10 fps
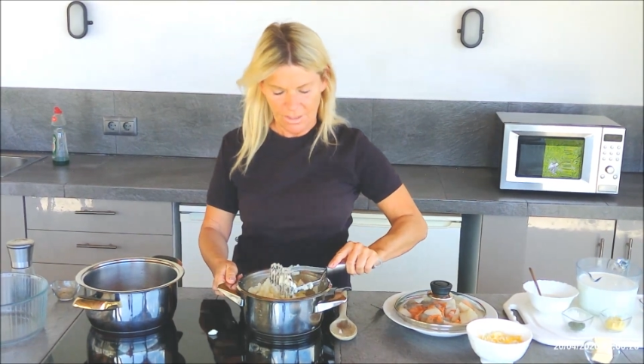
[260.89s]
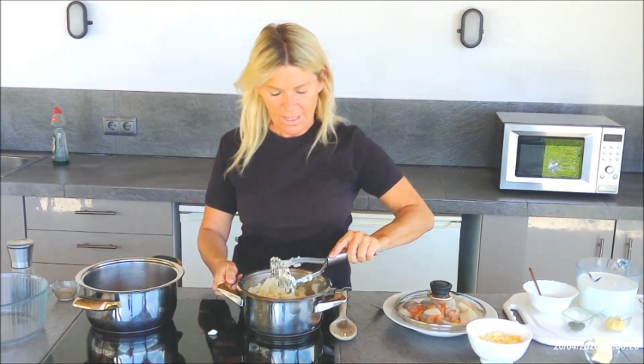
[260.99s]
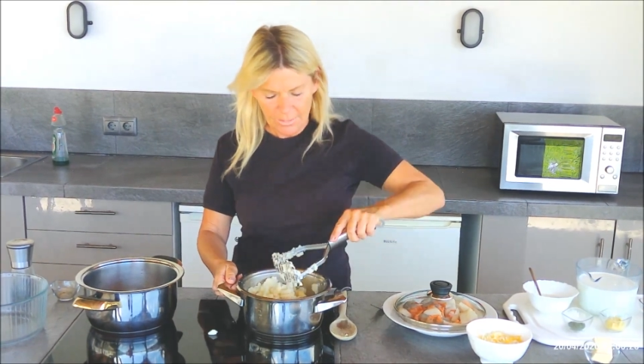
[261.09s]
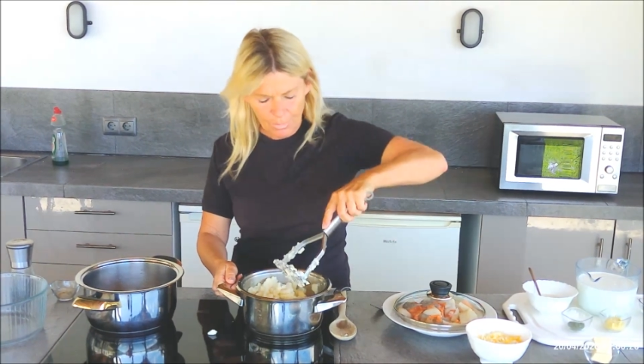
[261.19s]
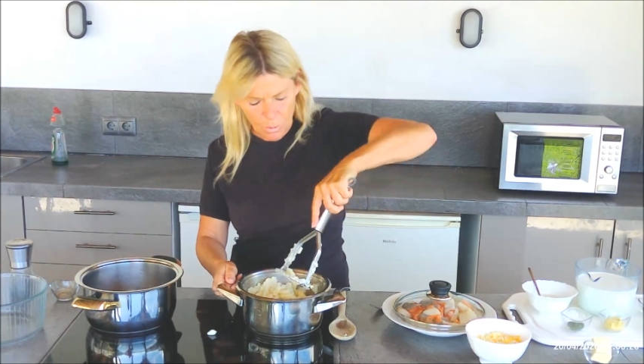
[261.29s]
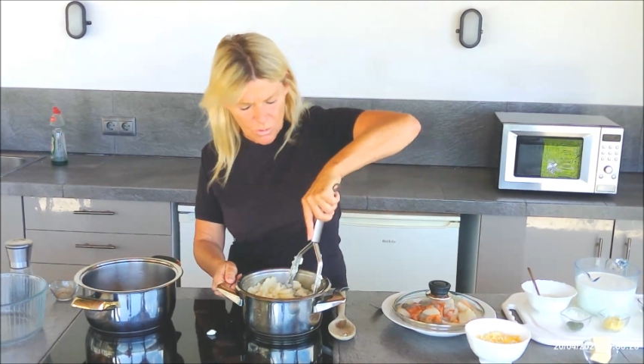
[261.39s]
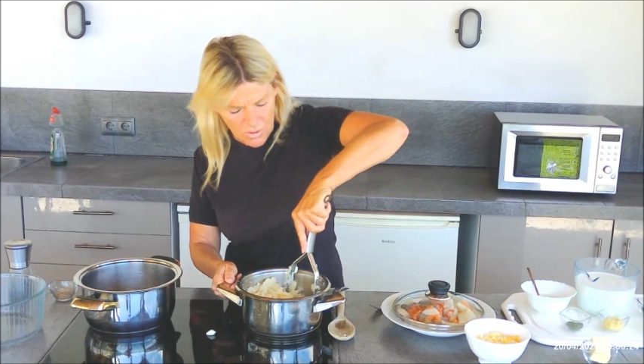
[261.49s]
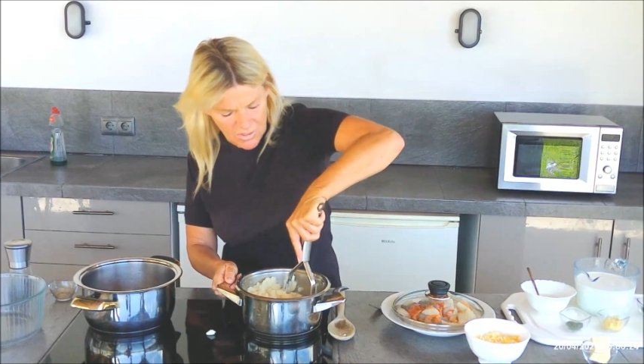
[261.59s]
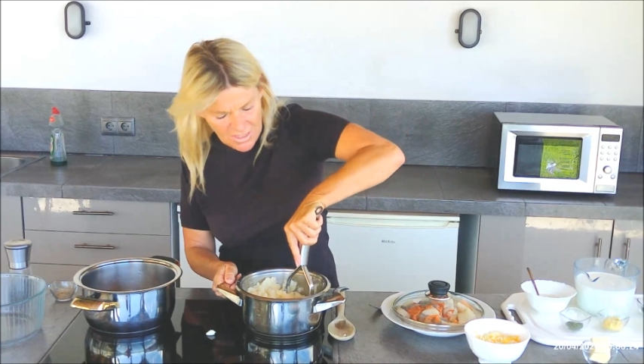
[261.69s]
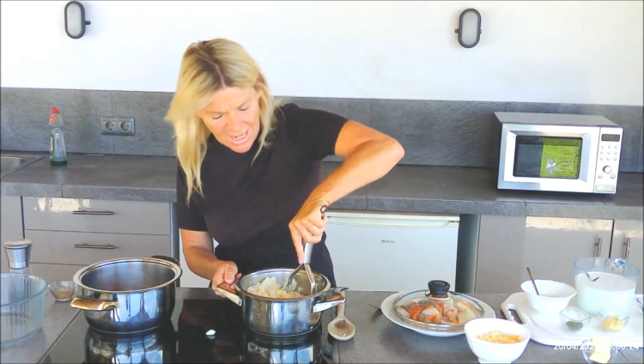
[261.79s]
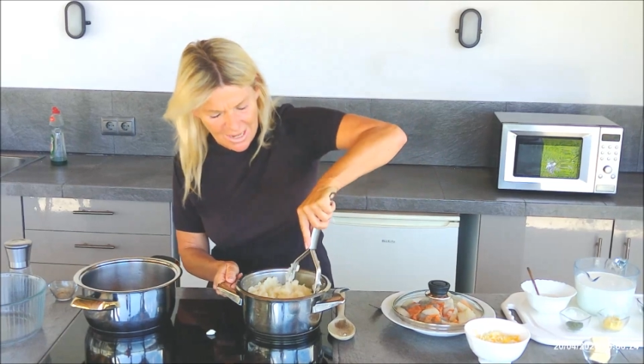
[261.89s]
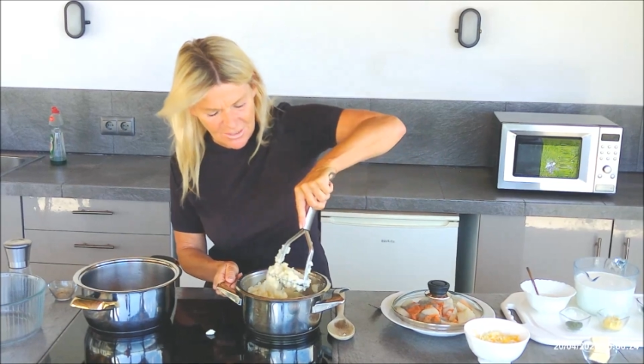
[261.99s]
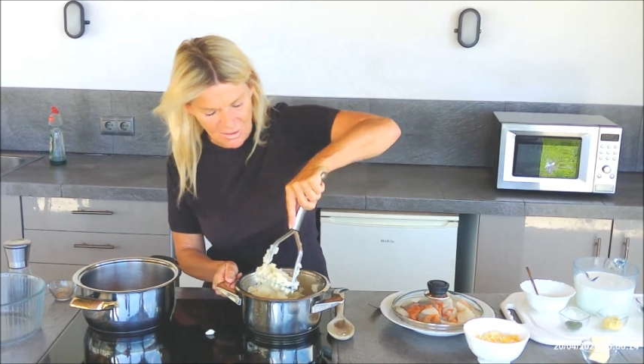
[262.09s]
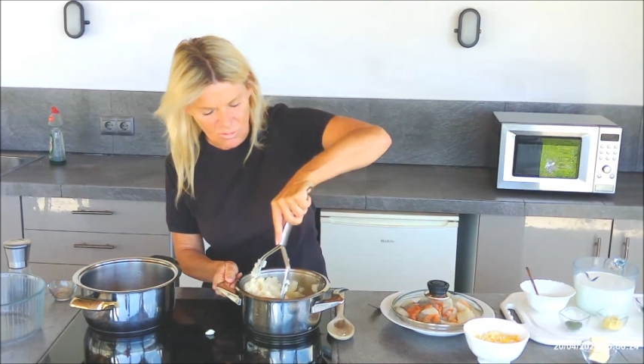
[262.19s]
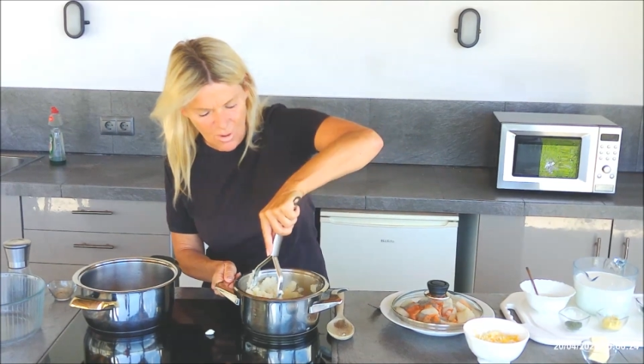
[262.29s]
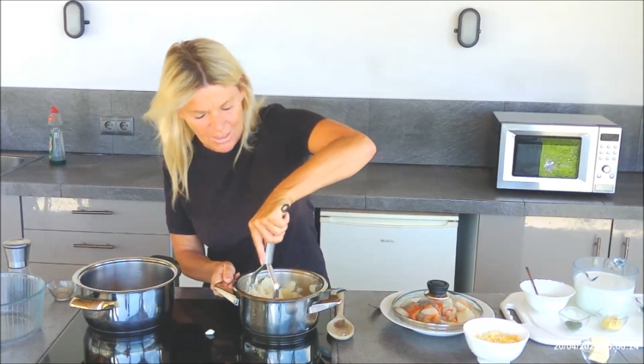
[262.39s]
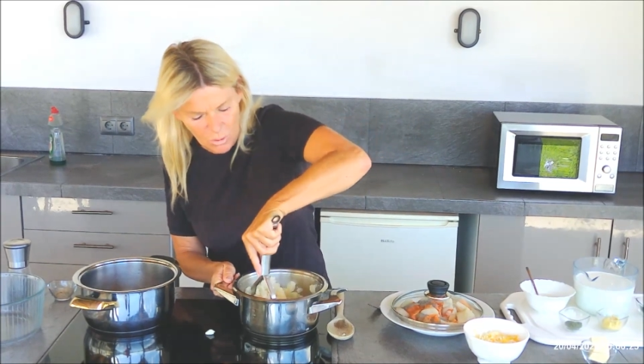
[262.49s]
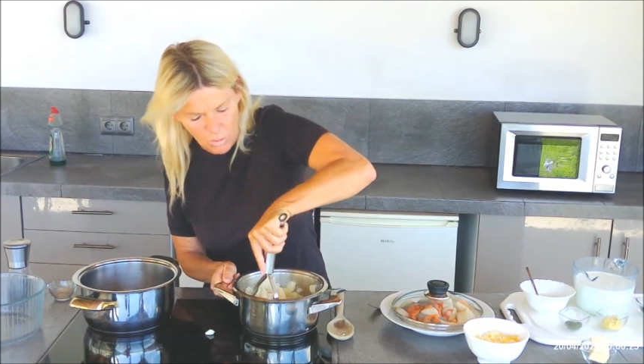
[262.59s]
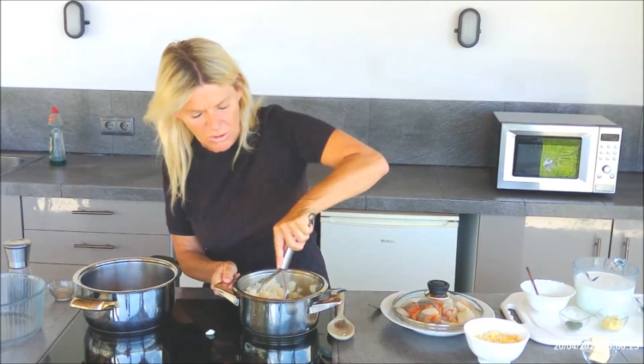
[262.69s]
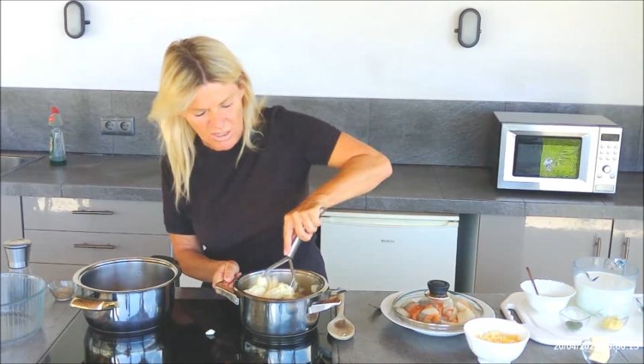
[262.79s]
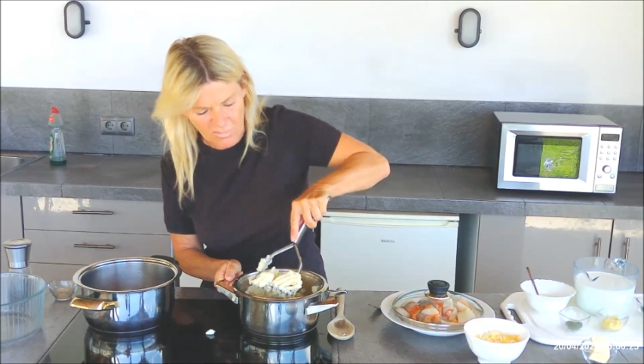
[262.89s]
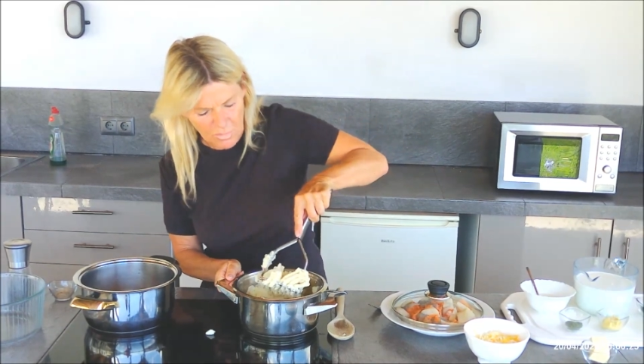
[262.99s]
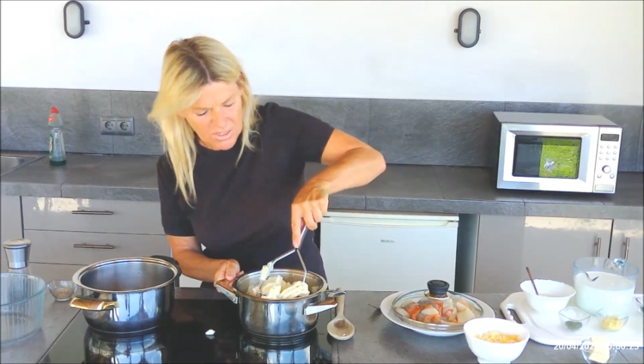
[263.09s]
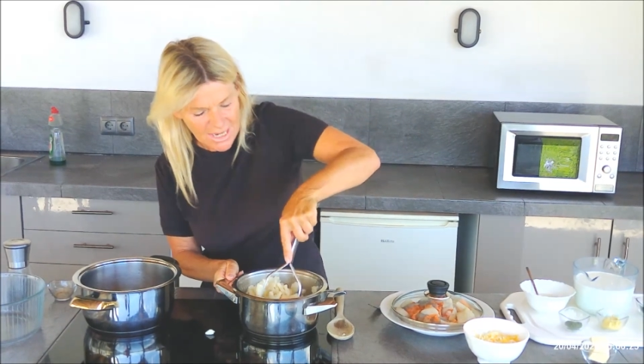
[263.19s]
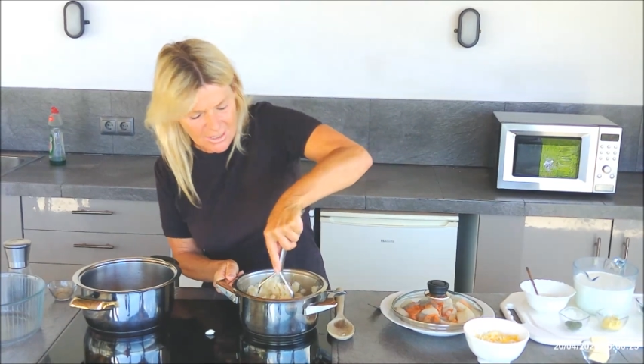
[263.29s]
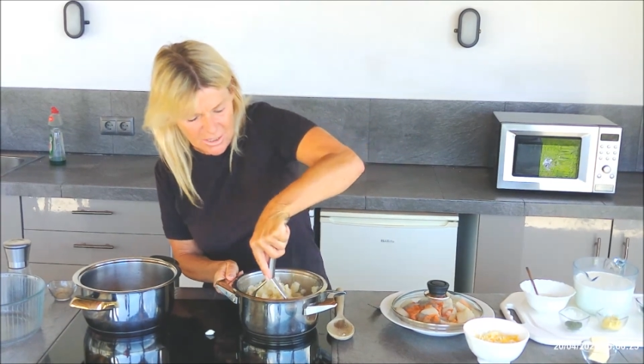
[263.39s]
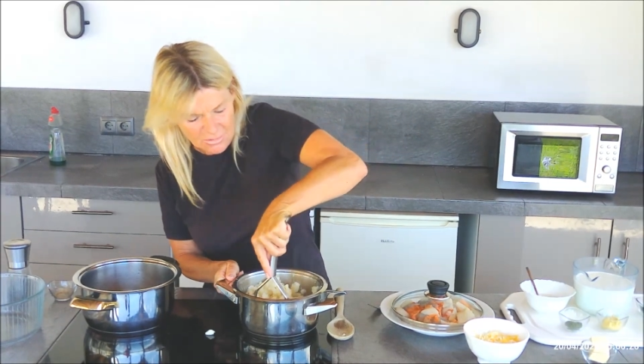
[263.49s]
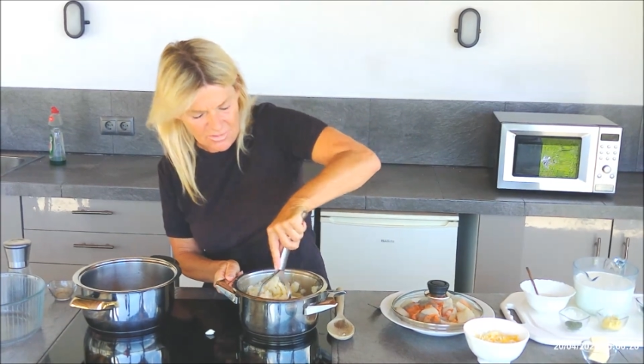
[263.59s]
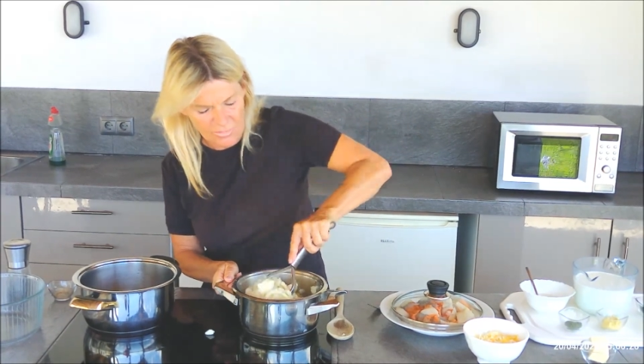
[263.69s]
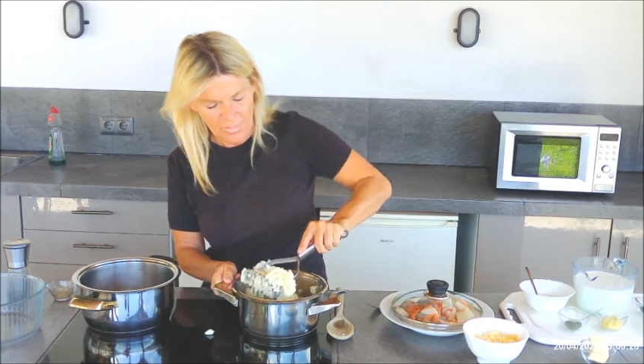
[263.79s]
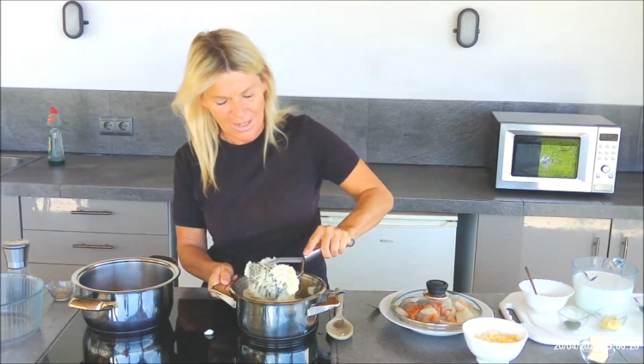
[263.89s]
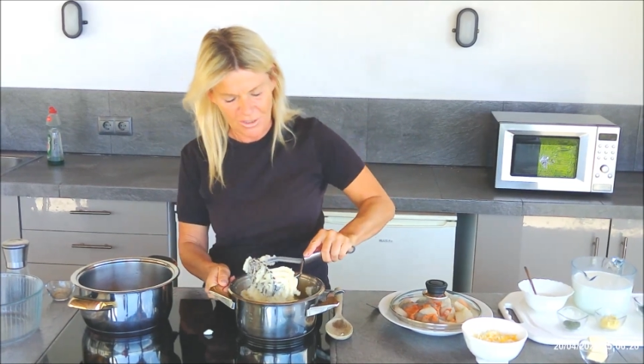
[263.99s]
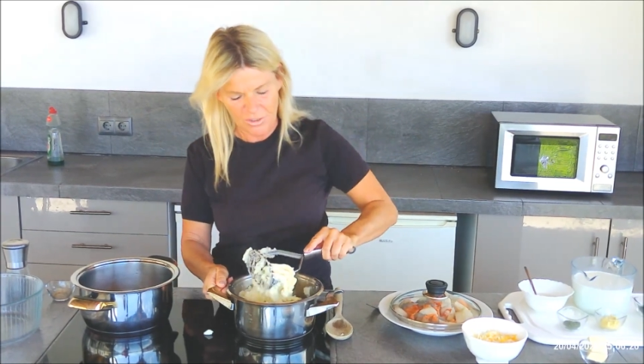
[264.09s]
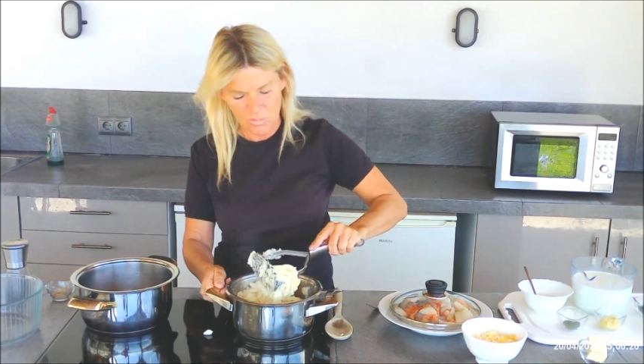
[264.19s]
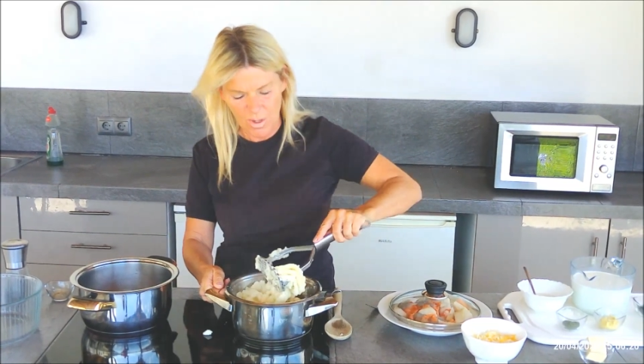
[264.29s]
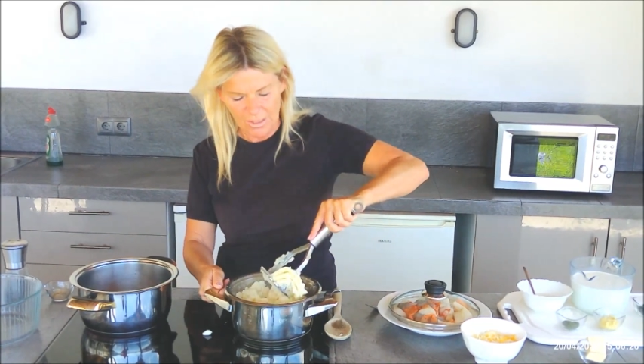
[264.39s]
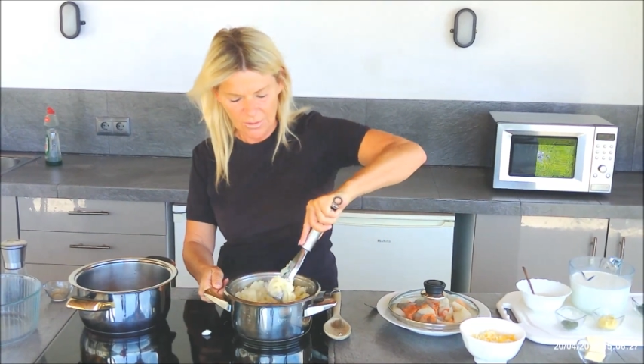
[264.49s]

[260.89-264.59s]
Important to get the right quality of potatoes for mash as well.